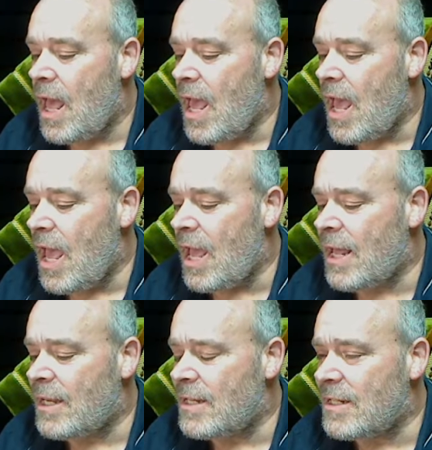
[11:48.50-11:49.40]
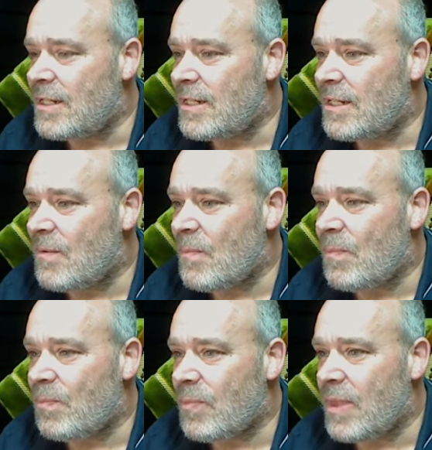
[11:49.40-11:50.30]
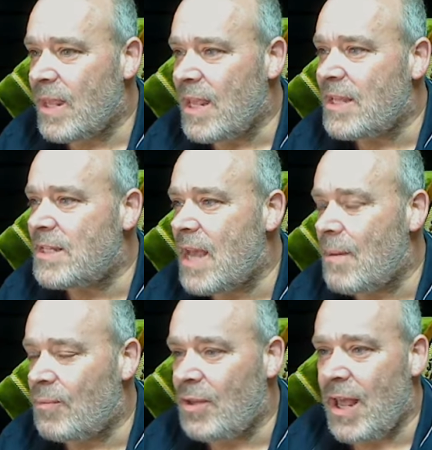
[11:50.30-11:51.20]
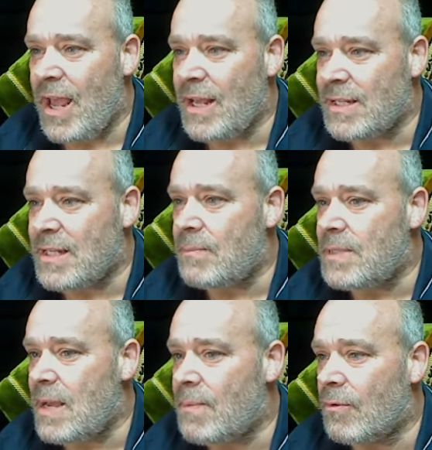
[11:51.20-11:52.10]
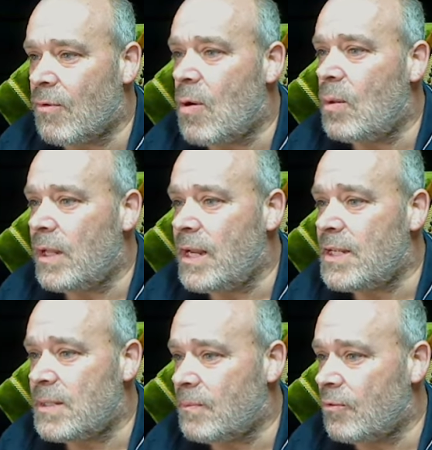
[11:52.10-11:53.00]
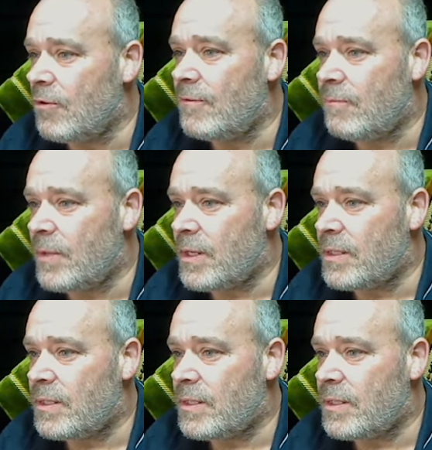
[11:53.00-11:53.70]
And is that playing some type of role in his improvement?